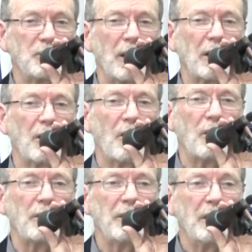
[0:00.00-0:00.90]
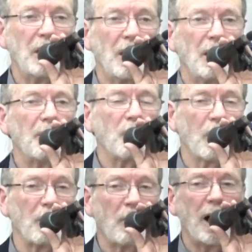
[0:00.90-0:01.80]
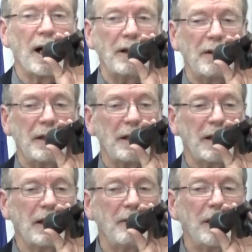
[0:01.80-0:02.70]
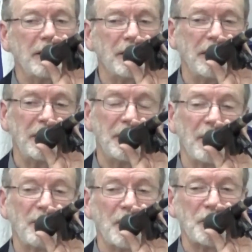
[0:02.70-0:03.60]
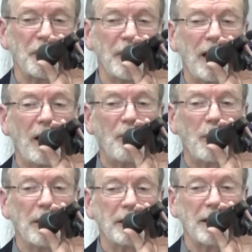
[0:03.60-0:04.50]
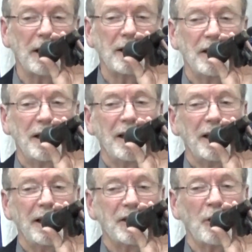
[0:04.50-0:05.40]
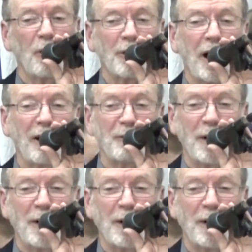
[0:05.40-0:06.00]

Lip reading: well known worldwide. He's done fishing now, but he's an old golf